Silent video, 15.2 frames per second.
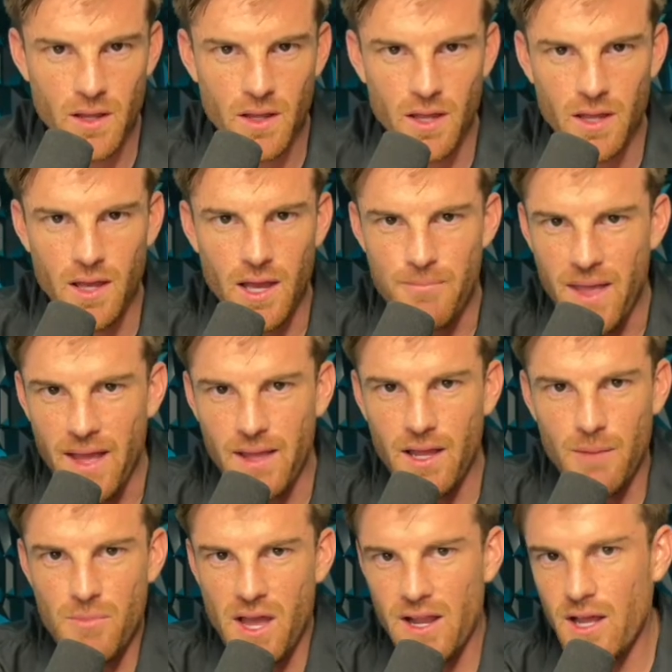Uh, I'm not.
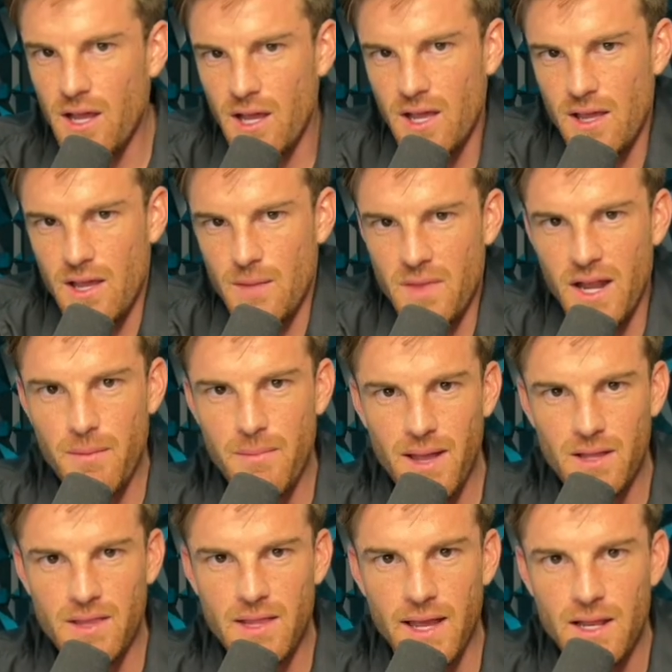I'm not I'm not
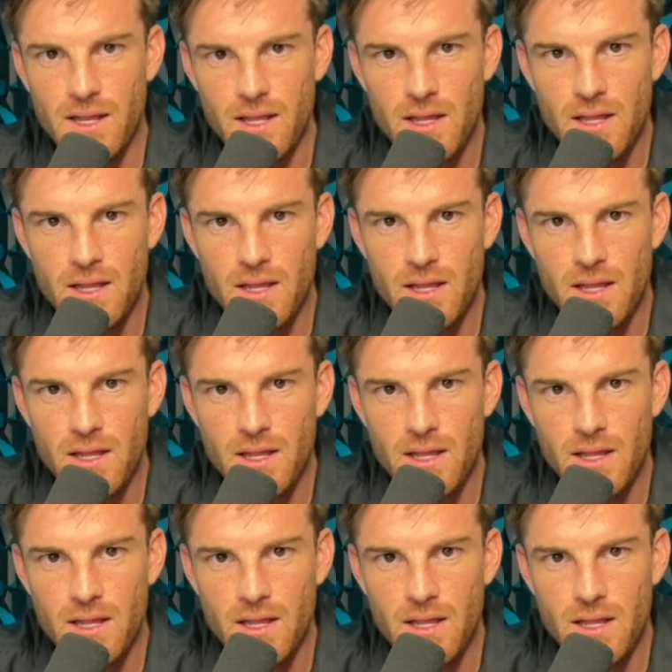about that.